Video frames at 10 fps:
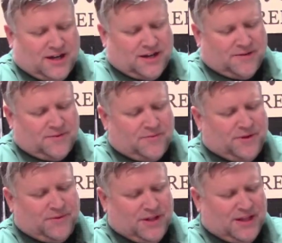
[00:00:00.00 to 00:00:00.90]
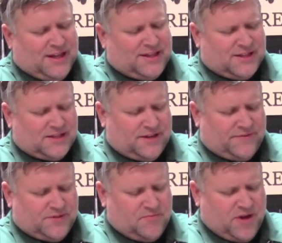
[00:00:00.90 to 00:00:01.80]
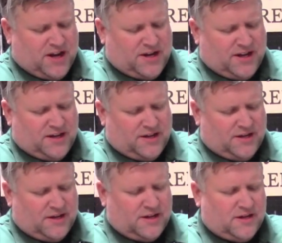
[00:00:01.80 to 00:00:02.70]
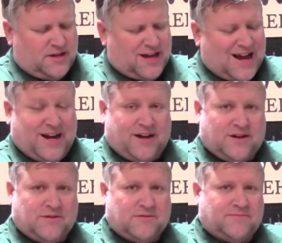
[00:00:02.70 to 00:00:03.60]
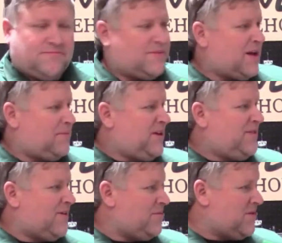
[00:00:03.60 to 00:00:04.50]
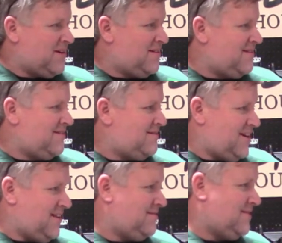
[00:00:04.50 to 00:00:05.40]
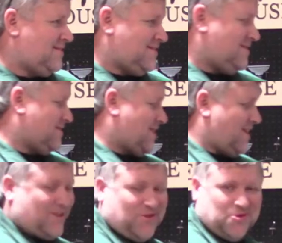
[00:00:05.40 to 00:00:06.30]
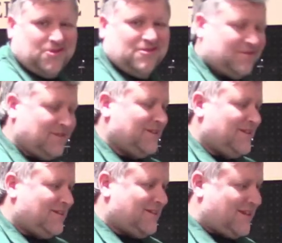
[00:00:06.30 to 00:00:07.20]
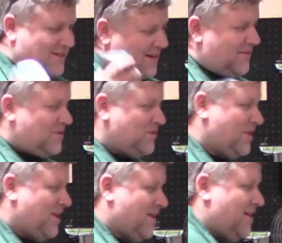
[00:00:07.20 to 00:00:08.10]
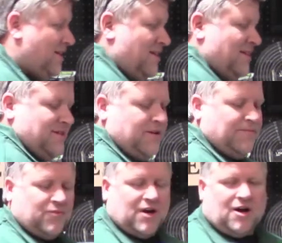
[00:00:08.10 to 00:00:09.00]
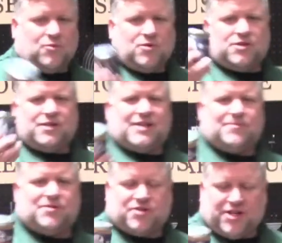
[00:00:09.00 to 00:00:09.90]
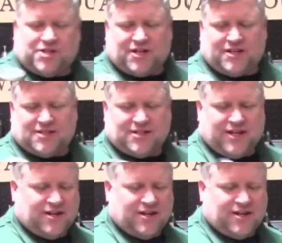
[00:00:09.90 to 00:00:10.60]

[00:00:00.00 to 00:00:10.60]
we really like this stuff. It's made in Idaho by a bee farmer, right? Yeah. So it's kind of cool. Awesome. That's kind of a cool thing. So we'll do a demonstration on this later,